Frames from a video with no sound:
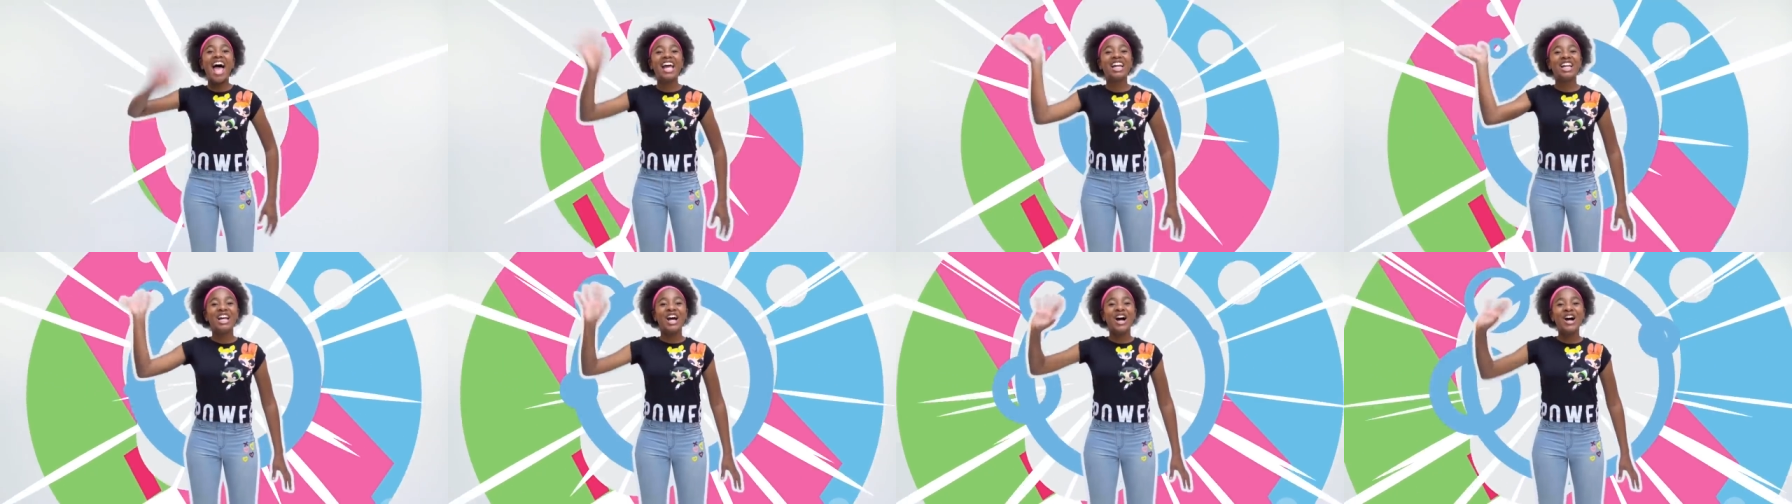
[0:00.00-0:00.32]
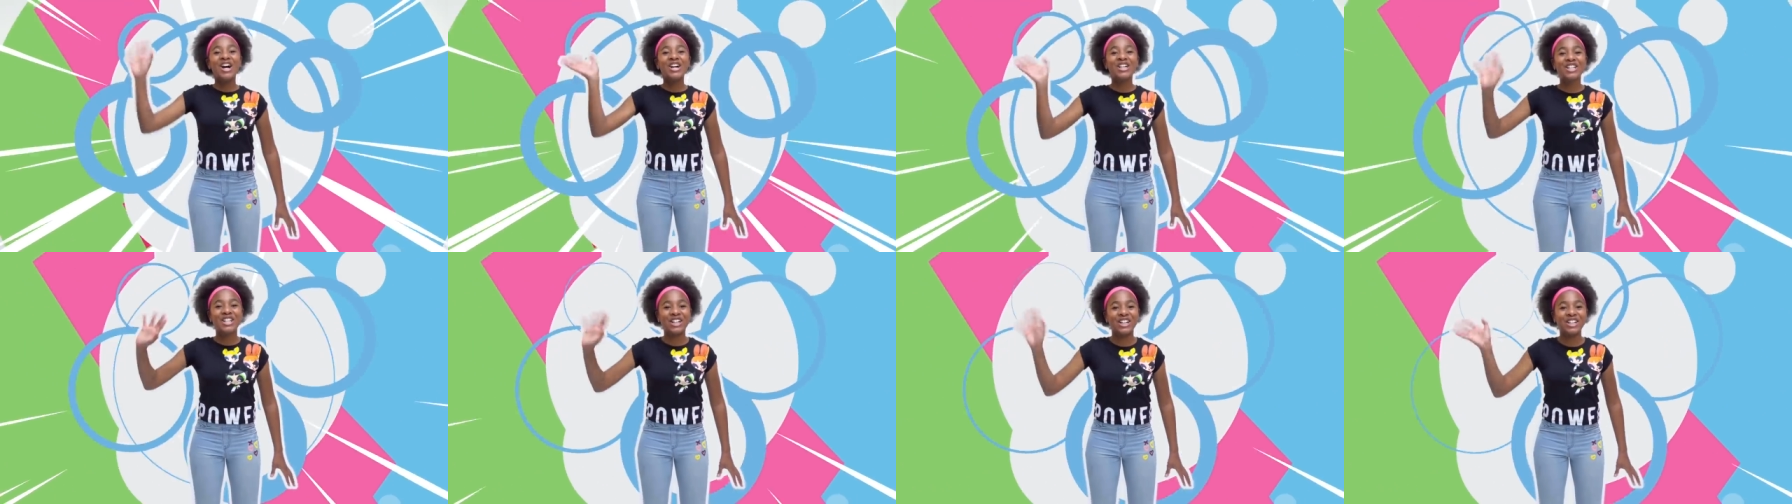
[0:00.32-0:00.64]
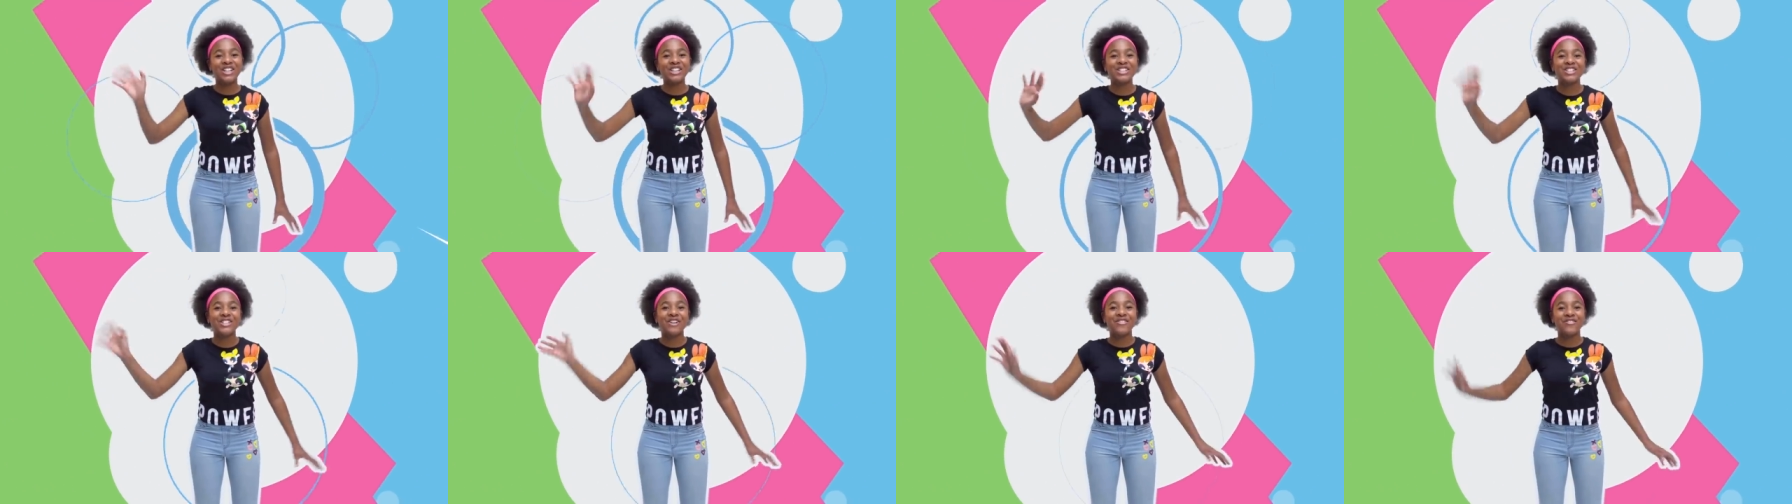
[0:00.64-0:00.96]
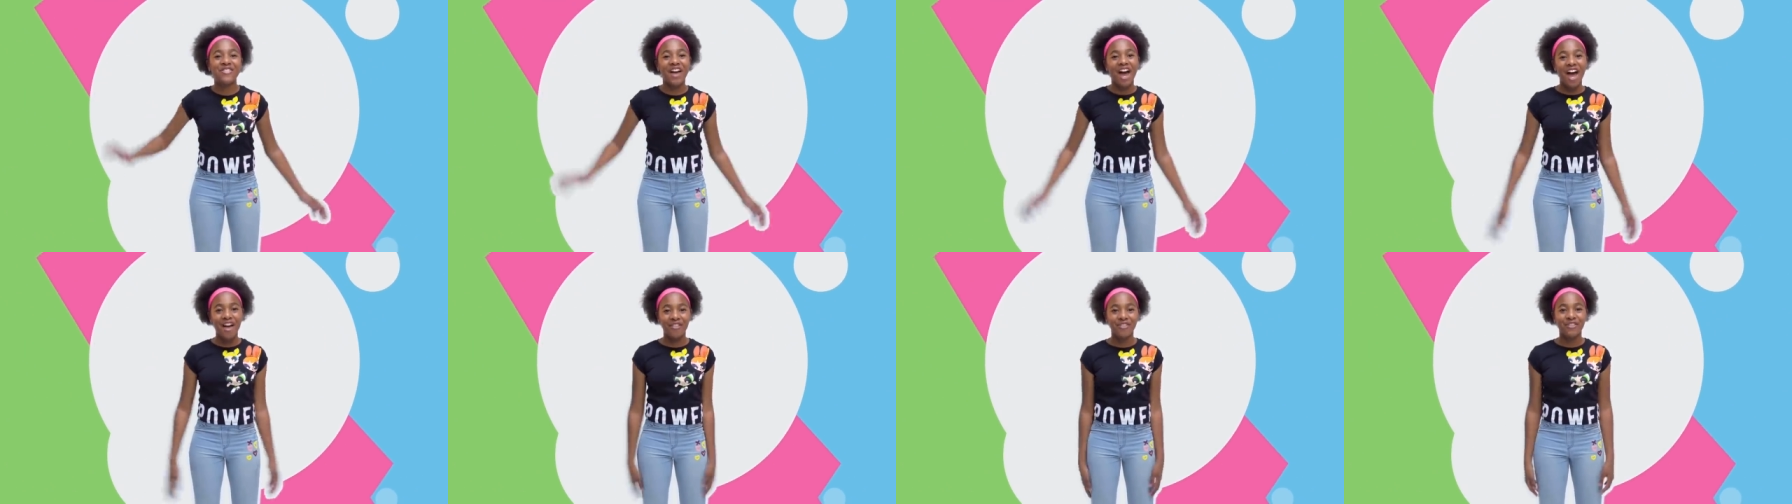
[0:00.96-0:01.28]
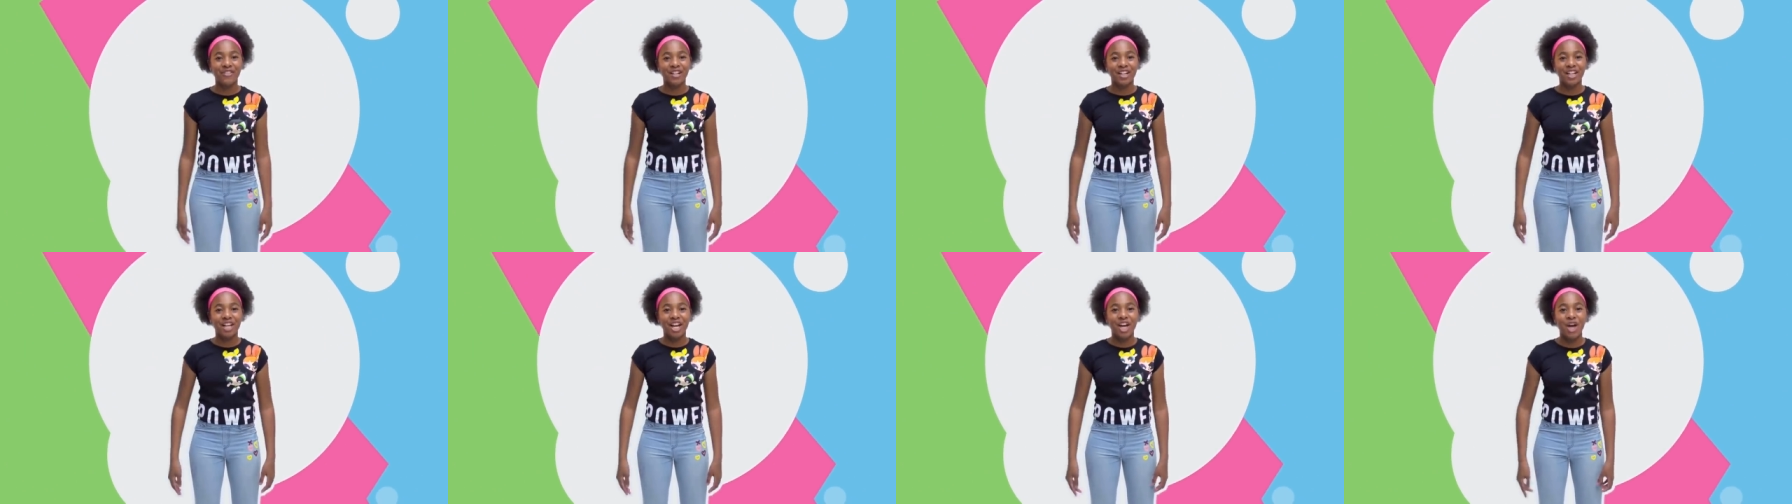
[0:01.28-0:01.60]
Hello, girls of
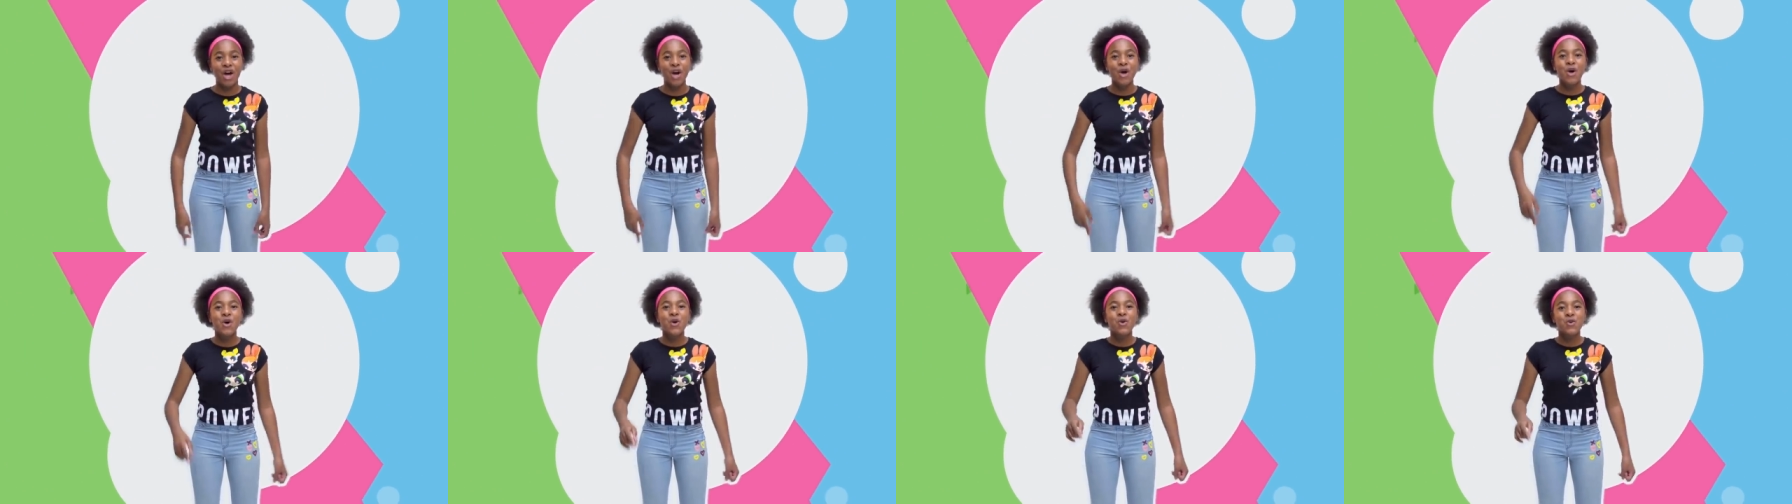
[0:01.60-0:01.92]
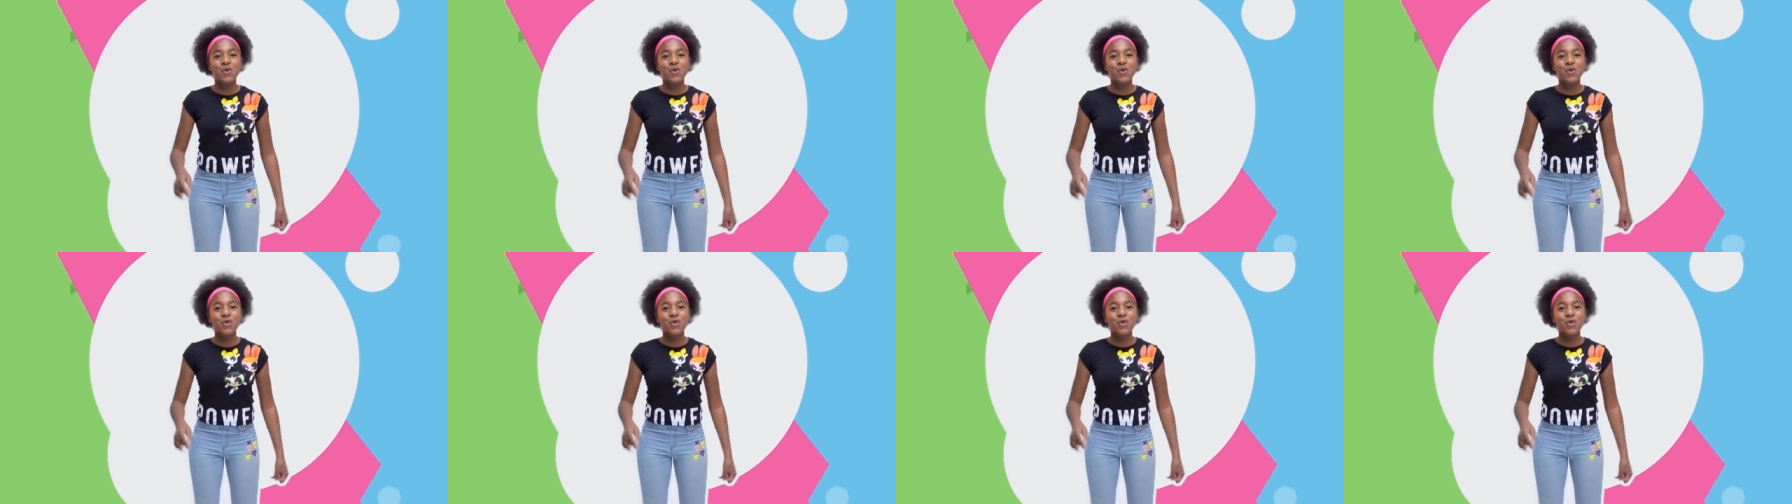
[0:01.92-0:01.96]
Africa.